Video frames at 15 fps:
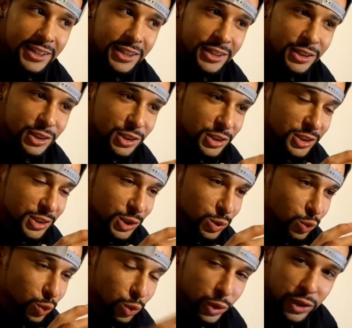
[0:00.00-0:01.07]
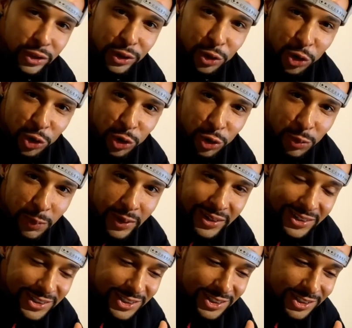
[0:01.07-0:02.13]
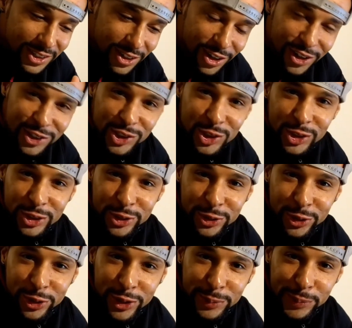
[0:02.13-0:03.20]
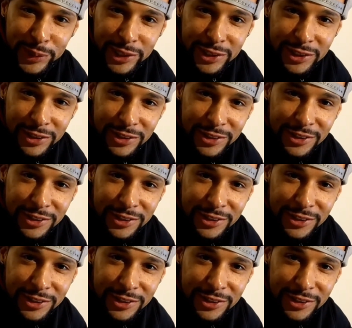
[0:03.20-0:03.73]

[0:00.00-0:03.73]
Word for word: is just really cool, but it's also a little creepy.